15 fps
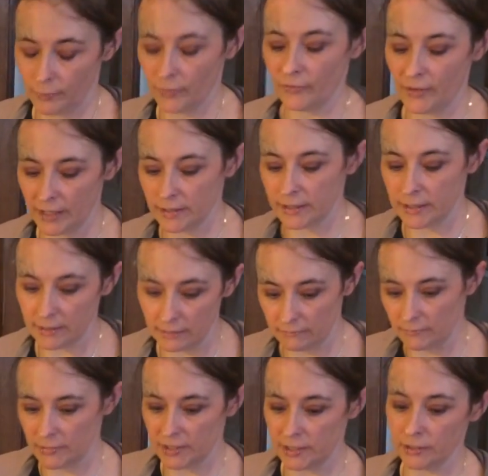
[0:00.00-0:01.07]
Prevent the
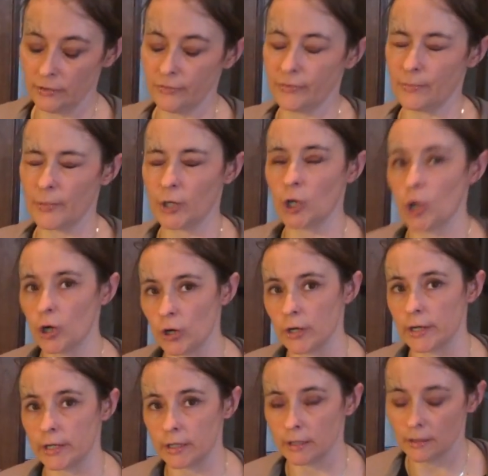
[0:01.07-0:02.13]
seal from
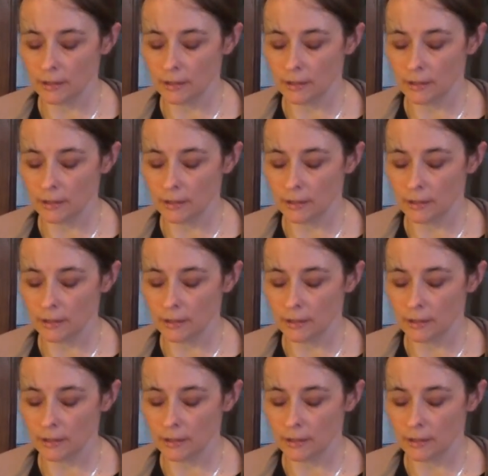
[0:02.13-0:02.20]
occurring.